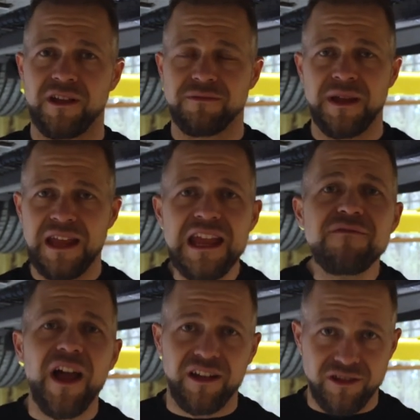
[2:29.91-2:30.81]
been
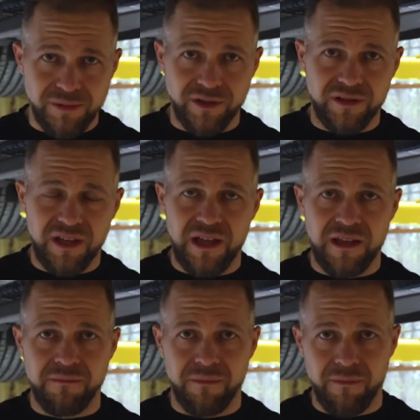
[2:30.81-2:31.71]
invaluable
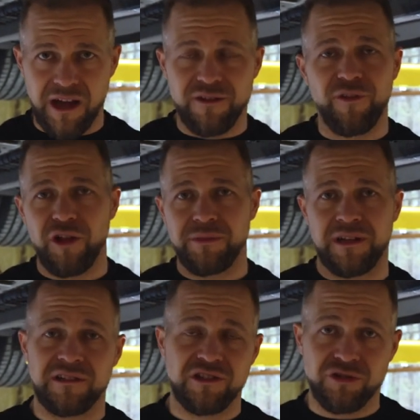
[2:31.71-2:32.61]
in my
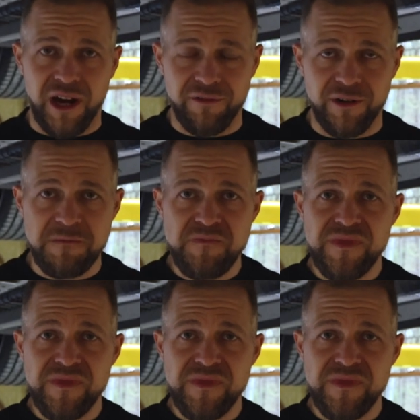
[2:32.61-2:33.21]
development as a driver.